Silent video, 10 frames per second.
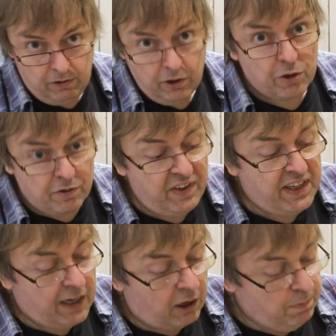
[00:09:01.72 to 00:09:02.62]
not a
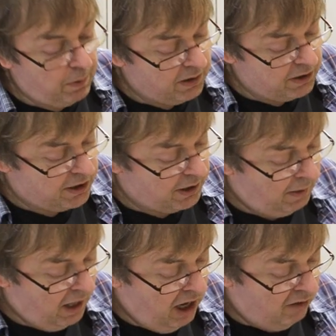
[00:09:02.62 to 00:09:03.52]
video, but
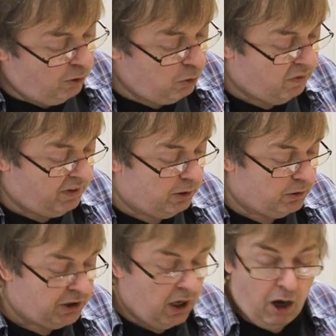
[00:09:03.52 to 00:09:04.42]
full
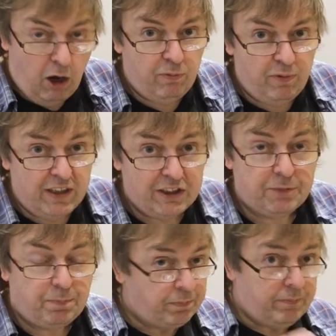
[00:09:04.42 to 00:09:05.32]
reviews of
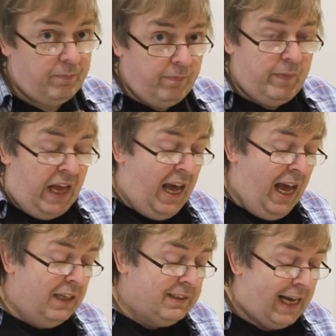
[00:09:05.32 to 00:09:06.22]
this,
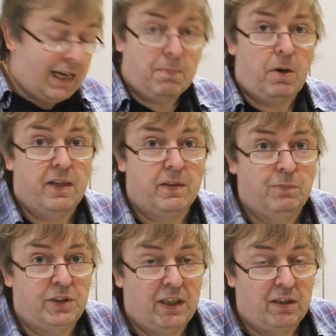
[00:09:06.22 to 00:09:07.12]
and Calibrite
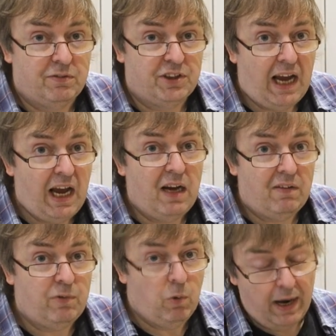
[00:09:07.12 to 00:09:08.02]
themselves
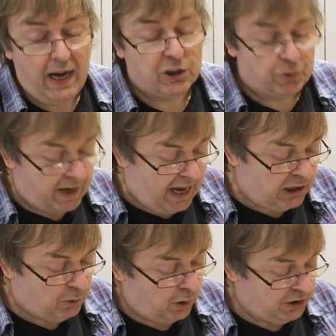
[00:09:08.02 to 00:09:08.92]
have, or X-Rite
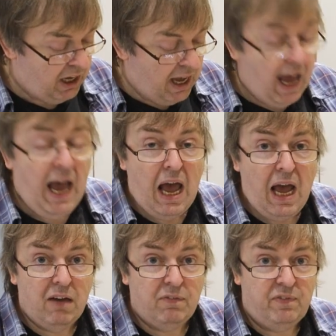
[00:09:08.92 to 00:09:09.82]
as was,
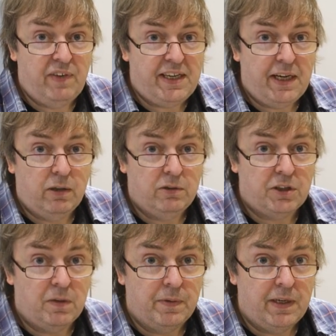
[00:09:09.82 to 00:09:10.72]
have
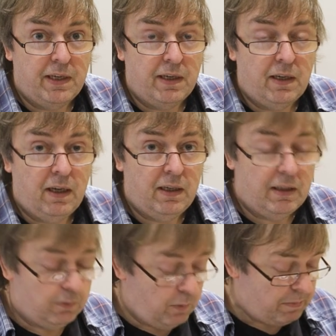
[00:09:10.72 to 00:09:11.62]
videos on their
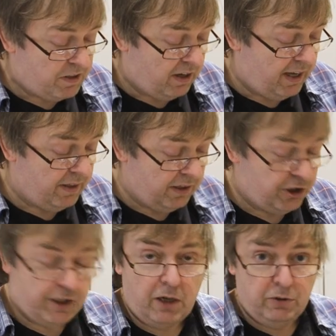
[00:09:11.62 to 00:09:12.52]
website that
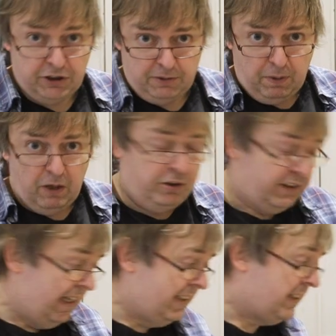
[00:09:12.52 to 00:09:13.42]
shows the
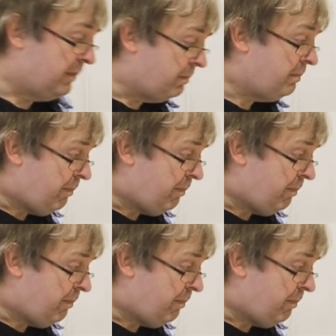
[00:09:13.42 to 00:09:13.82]
process